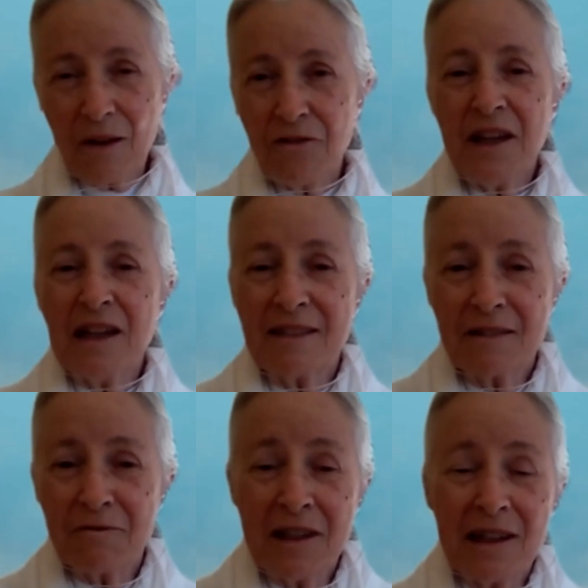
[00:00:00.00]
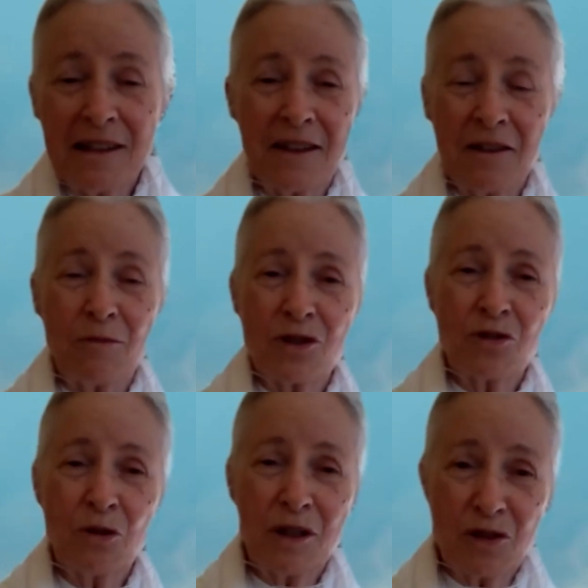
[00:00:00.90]
feeling really that I was
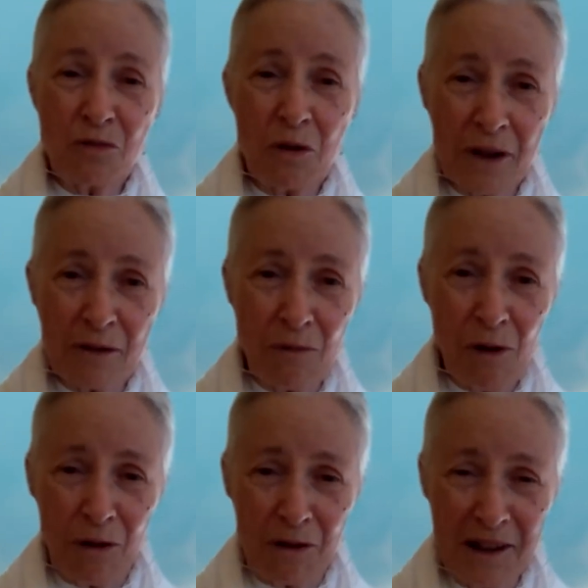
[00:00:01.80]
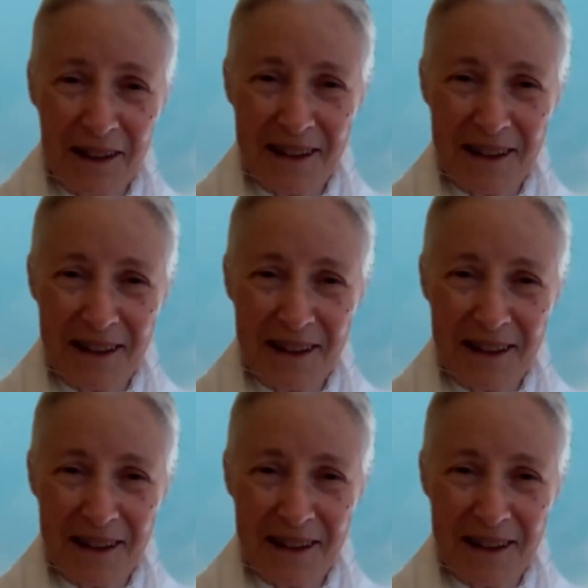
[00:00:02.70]
talking to a brick wall